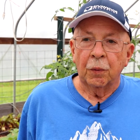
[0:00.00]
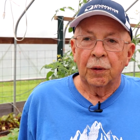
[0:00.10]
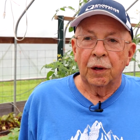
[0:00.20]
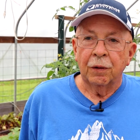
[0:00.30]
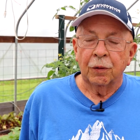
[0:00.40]

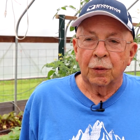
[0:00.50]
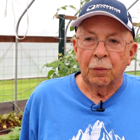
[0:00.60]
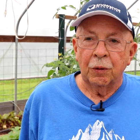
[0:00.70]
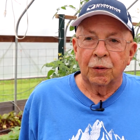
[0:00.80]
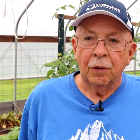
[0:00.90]
We have a
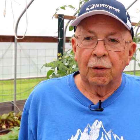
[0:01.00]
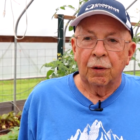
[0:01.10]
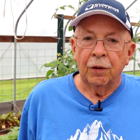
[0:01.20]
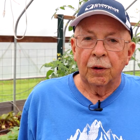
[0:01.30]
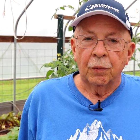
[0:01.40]
community
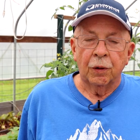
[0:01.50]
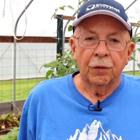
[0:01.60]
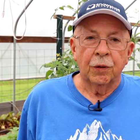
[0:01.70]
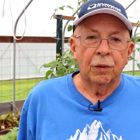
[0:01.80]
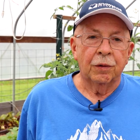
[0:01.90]
garden, and we
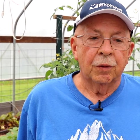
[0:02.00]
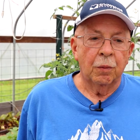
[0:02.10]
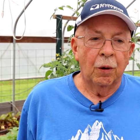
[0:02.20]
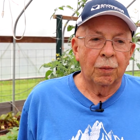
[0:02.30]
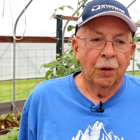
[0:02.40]
also have some
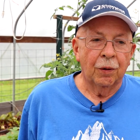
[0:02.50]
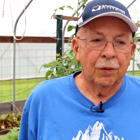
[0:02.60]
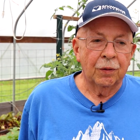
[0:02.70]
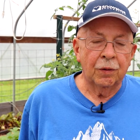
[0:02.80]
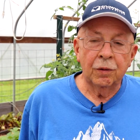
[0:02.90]
home
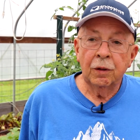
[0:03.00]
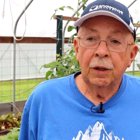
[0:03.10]
gardens.